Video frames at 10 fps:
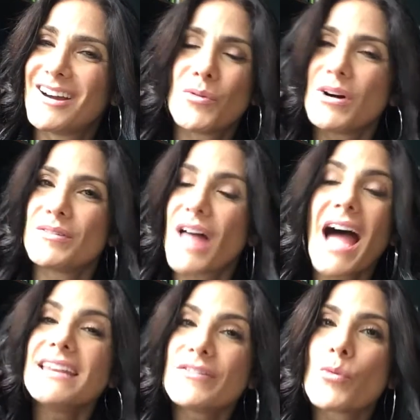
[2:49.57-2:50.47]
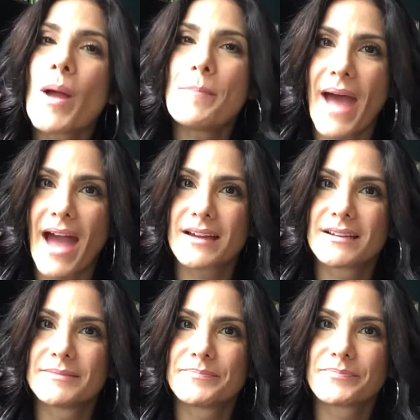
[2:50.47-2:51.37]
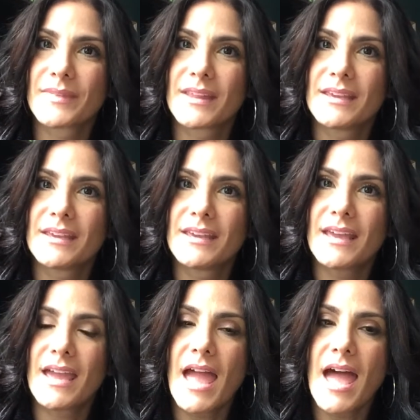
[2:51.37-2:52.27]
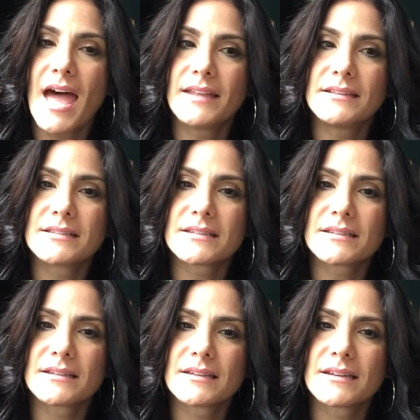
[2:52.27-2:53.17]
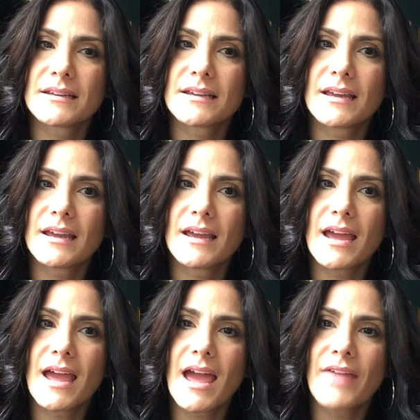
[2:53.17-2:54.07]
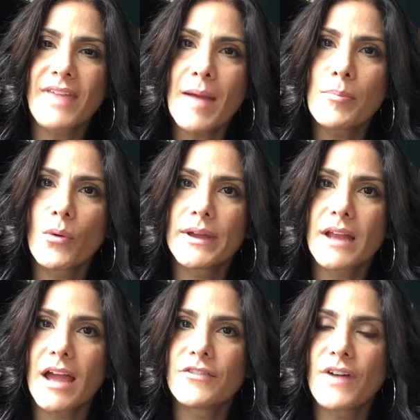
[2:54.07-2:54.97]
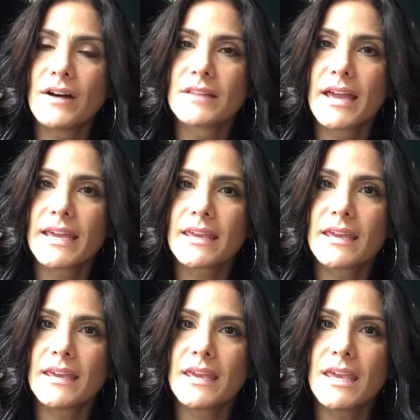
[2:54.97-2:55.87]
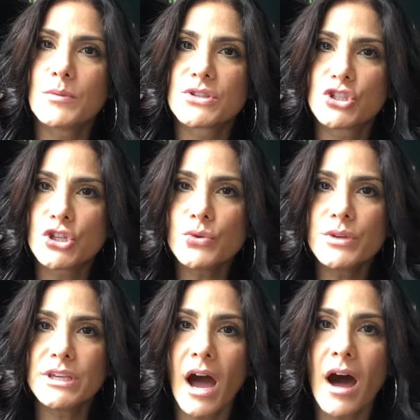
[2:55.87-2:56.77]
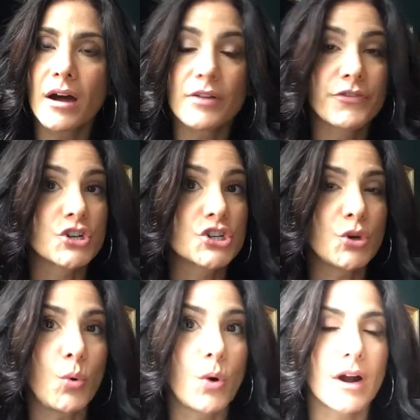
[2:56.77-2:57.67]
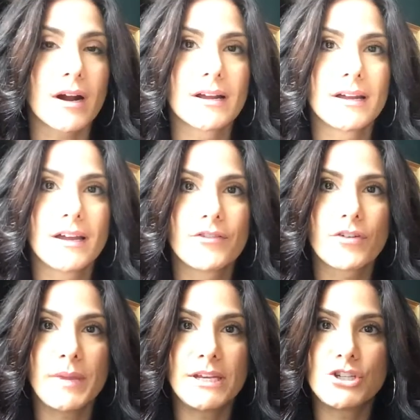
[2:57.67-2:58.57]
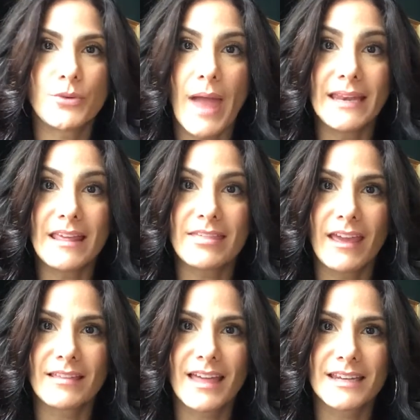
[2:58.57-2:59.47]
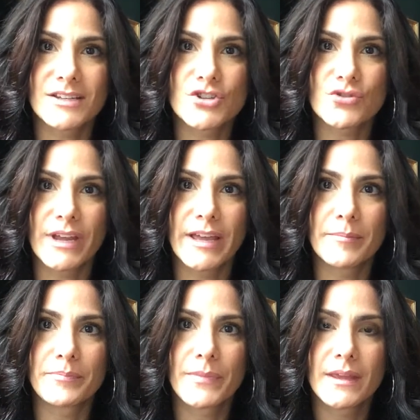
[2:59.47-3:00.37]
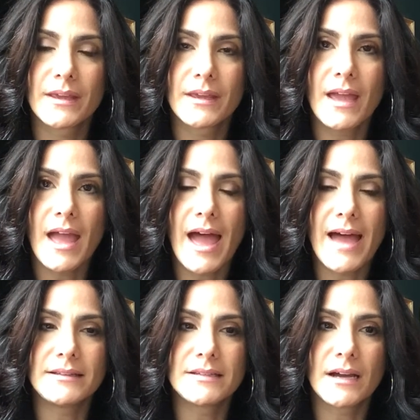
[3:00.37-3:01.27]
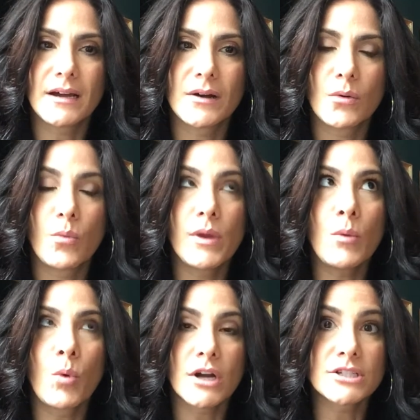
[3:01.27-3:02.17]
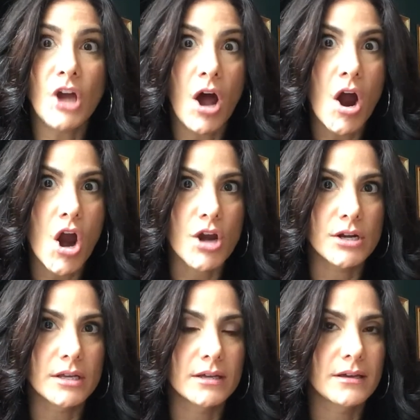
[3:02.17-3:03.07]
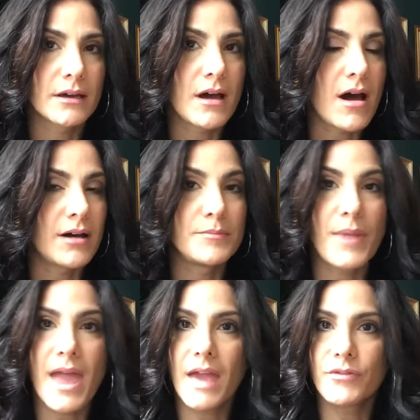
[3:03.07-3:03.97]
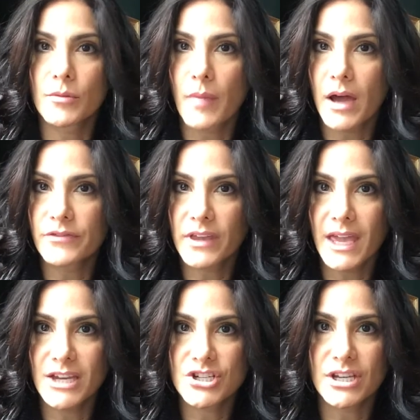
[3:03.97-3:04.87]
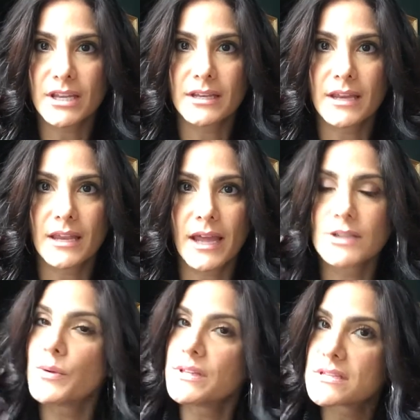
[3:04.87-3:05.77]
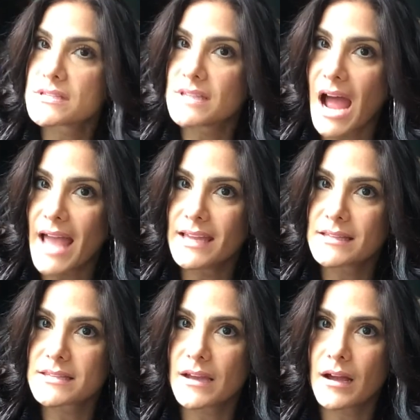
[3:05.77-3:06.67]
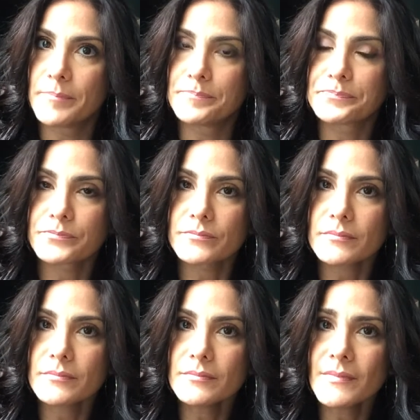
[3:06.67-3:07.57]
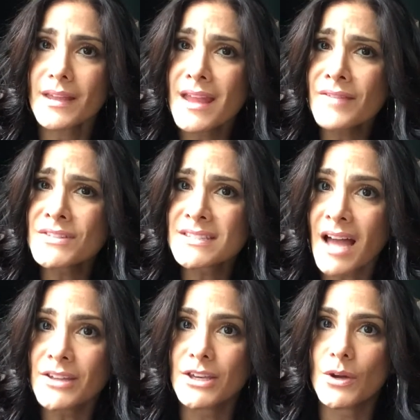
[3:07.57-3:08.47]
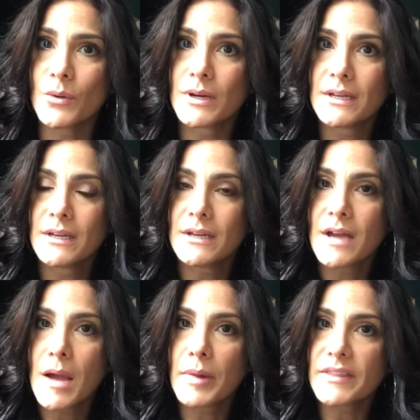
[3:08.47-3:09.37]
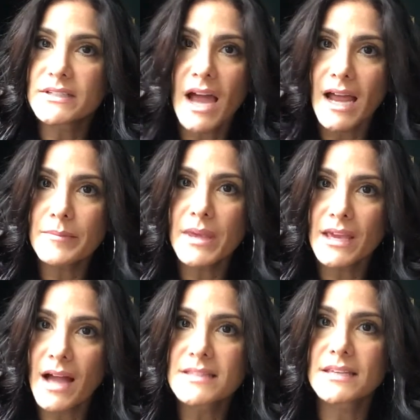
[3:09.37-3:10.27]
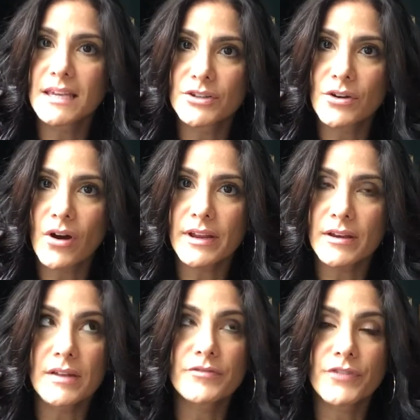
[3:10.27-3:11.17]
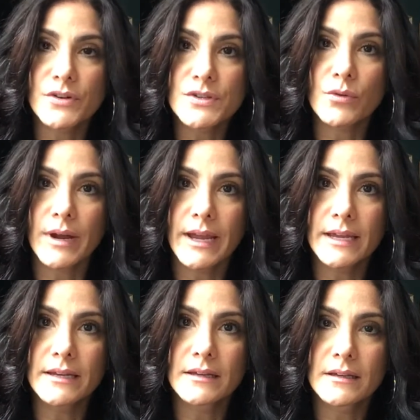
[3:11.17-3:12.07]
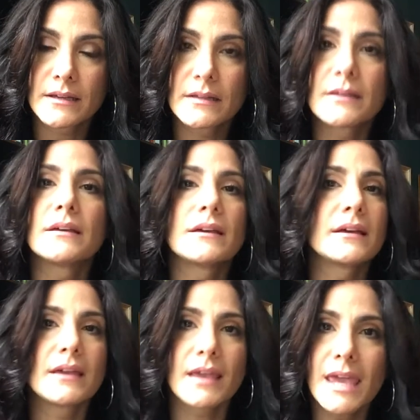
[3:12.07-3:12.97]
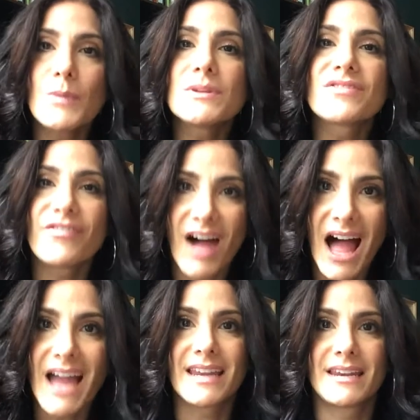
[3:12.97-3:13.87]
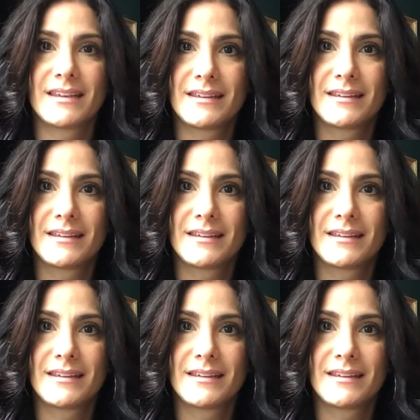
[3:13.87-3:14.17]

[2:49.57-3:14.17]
Well, I never went back. And at that point, I felt like he was too young, for sure, for me to do anything that extreme. And we worked hard on behavior modification, and I tweaked his diet some. And I have to tell you, by the time he got to kindergarten and first grade, he was fine.